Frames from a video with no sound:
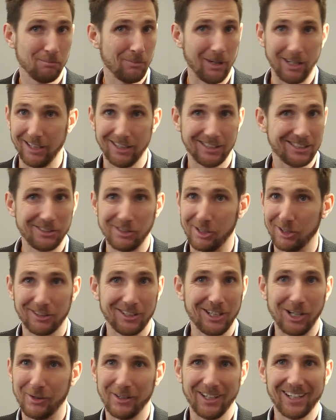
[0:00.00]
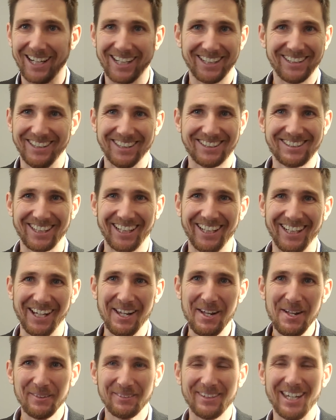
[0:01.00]
but it's not going like this.
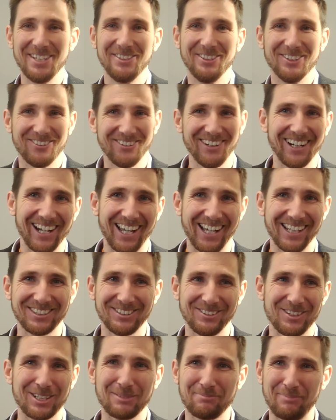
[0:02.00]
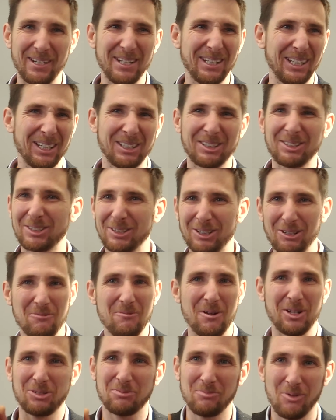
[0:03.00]
Then you realize you're spending so
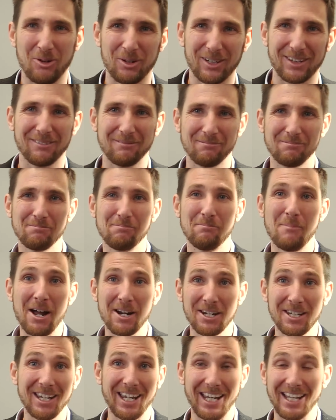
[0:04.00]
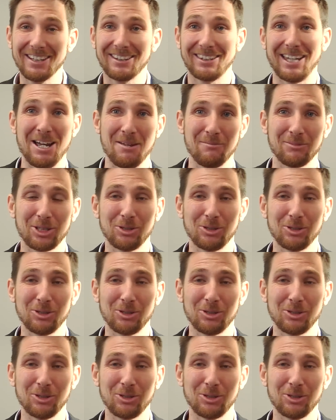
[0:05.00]
much more money and time.